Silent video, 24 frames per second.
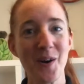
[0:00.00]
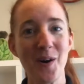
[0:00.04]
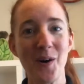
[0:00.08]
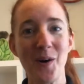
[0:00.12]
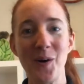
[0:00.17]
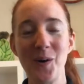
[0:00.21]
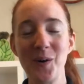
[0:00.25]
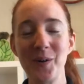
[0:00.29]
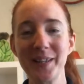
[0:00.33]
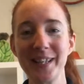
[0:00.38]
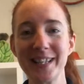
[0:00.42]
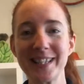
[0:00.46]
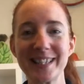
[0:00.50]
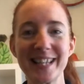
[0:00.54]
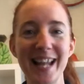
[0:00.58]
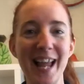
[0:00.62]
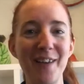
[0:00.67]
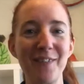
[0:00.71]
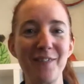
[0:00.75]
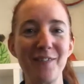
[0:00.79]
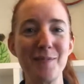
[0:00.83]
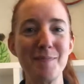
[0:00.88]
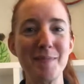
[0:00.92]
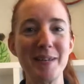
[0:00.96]
all that's
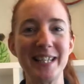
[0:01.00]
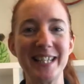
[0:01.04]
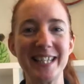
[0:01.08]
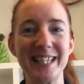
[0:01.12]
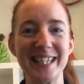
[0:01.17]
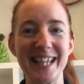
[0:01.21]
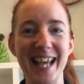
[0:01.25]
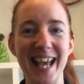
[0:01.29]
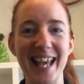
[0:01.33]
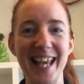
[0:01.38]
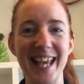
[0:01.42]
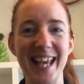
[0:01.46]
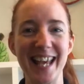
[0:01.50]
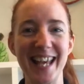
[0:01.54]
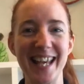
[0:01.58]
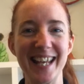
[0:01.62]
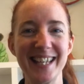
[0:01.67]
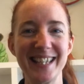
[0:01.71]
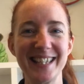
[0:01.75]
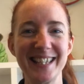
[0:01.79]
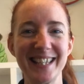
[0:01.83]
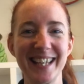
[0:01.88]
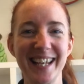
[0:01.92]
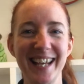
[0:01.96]
left for me to say
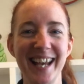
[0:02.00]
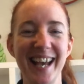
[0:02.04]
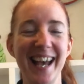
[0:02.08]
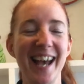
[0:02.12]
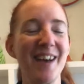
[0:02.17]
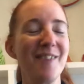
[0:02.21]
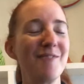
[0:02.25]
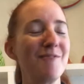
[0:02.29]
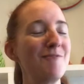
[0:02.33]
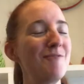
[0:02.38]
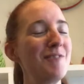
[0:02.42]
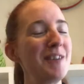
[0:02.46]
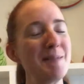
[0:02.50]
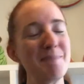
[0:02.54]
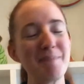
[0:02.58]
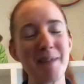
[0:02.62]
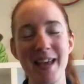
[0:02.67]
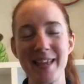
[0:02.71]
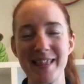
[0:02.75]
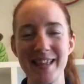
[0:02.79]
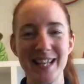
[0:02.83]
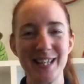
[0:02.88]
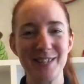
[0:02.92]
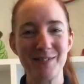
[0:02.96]
is
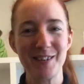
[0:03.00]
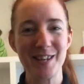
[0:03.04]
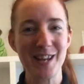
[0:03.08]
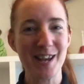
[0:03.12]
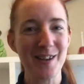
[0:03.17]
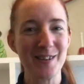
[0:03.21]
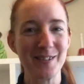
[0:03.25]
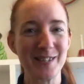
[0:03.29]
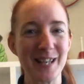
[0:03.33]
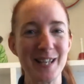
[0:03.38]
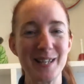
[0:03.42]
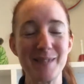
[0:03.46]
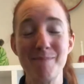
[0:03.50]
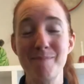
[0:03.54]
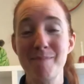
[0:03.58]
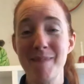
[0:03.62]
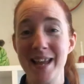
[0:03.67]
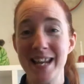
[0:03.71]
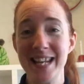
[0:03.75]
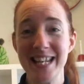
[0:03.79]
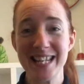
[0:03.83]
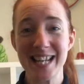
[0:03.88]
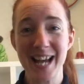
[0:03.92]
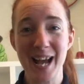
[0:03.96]
replay these videos as
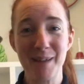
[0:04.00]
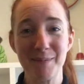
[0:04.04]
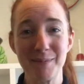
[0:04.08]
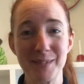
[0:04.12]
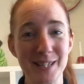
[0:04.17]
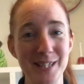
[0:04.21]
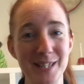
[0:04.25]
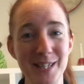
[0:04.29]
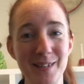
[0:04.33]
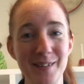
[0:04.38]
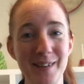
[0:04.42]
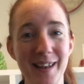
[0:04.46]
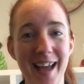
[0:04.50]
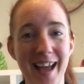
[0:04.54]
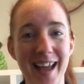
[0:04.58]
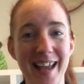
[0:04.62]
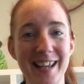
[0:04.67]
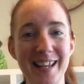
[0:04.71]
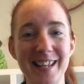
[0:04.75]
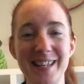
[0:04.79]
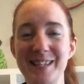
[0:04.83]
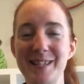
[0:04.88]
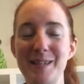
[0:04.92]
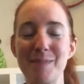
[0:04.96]
many times as you
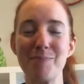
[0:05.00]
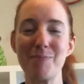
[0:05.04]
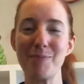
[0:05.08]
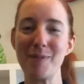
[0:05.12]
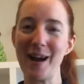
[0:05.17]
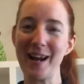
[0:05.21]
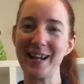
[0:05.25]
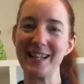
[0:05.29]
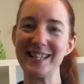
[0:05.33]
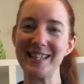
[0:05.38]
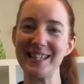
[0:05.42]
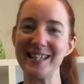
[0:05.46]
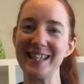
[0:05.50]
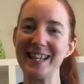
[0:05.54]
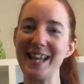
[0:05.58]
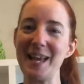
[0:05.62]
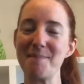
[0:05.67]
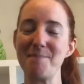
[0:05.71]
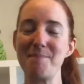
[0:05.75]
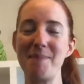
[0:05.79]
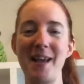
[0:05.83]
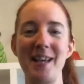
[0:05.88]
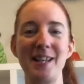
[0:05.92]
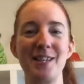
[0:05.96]
like to practice and
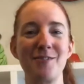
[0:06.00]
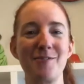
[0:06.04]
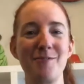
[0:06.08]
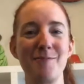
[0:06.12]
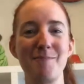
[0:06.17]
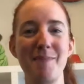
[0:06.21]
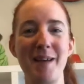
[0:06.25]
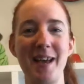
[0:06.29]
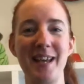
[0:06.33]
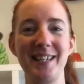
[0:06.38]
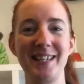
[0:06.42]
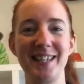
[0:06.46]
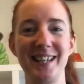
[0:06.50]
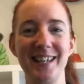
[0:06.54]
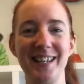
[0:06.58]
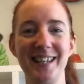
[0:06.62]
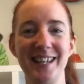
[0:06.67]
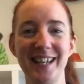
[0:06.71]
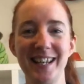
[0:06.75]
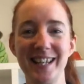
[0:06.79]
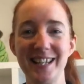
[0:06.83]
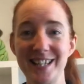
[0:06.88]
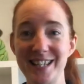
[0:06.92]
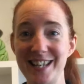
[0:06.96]
get better and better.
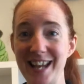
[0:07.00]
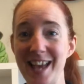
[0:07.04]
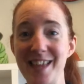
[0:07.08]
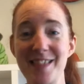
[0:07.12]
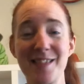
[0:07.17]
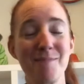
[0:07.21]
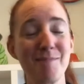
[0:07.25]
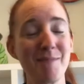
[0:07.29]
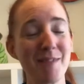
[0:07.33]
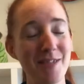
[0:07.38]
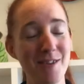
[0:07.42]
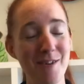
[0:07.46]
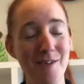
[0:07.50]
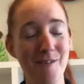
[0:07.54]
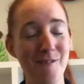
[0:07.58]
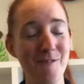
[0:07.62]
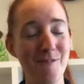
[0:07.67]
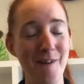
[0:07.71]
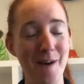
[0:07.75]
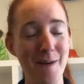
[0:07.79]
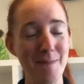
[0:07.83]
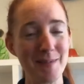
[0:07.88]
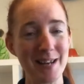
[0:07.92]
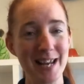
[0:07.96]
Share them with your
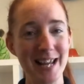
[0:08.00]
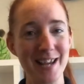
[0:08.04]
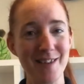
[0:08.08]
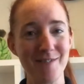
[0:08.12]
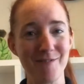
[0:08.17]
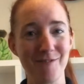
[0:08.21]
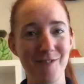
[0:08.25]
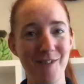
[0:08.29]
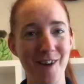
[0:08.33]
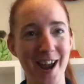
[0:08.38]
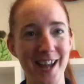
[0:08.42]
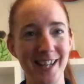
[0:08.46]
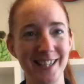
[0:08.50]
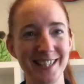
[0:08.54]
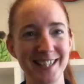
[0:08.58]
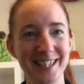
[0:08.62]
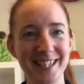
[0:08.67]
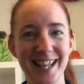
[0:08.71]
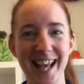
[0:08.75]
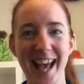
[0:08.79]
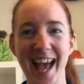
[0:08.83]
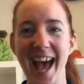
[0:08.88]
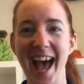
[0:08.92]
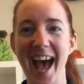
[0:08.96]
family and
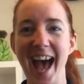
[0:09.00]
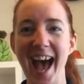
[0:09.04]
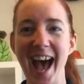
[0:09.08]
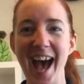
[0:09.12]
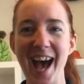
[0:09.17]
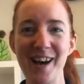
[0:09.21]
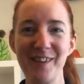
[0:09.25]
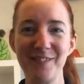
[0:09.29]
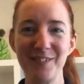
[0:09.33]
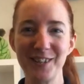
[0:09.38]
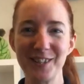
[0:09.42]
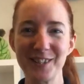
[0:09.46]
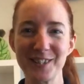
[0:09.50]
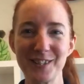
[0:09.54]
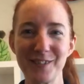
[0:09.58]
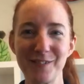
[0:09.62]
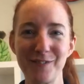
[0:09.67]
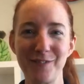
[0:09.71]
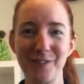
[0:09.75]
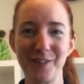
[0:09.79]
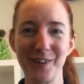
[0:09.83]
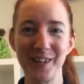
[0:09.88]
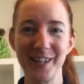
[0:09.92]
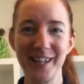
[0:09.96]
friends. Have lots of
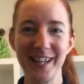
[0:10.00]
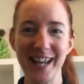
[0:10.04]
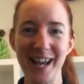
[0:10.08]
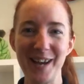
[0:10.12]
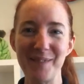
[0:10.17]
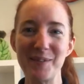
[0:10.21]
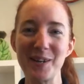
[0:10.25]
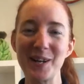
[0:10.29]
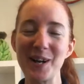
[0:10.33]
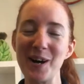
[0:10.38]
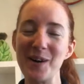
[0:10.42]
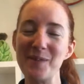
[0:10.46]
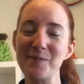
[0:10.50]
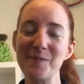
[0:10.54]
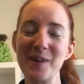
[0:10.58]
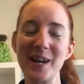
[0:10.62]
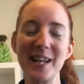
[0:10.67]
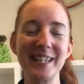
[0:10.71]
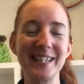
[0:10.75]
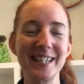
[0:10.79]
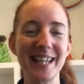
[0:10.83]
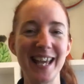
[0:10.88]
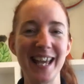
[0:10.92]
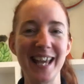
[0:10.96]
fun, and we can't
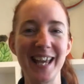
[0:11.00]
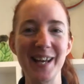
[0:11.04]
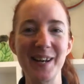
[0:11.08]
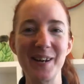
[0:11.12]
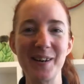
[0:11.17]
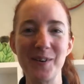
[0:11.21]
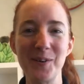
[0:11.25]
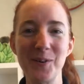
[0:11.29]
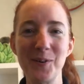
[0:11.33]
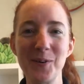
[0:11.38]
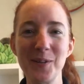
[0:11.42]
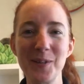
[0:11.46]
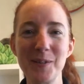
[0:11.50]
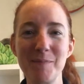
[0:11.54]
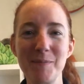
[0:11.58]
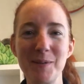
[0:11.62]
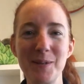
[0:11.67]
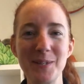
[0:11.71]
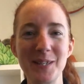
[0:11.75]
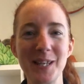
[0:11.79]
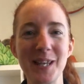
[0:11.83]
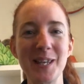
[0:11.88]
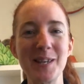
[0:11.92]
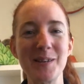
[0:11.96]
wait to hear all the
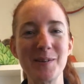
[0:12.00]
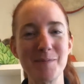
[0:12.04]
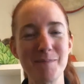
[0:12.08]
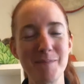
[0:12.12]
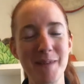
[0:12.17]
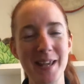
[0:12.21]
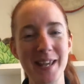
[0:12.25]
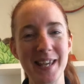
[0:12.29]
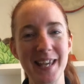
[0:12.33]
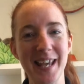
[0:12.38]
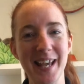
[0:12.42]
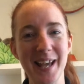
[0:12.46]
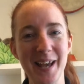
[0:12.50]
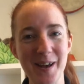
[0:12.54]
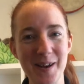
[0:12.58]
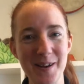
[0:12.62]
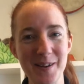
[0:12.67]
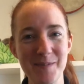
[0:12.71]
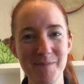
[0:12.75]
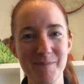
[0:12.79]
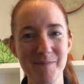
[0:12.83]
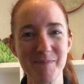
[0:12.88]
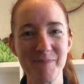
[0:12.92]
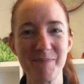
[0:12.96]
music you're making at
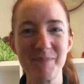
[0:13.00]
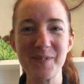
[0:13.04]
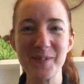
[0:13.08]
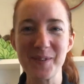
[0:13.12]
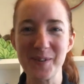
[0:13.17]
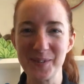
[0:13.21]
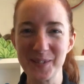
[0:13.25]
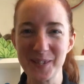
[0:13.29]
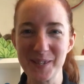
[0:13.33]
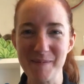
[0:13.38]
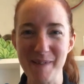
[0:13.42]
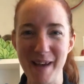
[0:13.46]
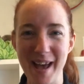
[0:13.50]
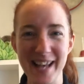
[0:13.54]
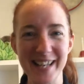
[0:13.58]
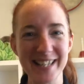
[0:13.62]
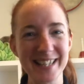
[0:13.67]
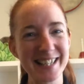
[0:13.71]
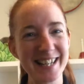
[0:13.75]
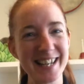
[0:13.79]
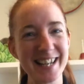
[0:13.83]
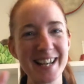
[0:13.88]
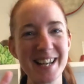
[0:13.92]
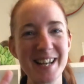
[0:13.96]
home. All the
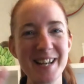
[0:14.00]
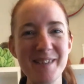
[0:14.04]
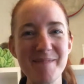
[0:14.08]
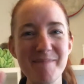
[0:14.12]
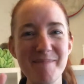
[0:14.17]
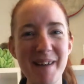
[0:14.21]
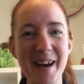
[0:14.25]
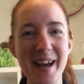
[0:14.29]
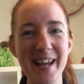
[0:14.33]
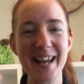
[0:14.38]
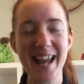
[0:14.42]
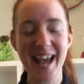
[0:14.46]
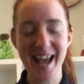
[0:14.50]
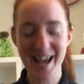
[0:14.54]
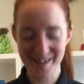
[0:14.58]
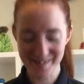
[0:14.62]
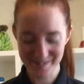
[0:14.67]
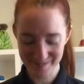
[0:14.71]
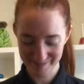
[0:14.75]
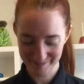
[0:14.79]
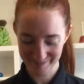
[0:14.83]
best. Bye now.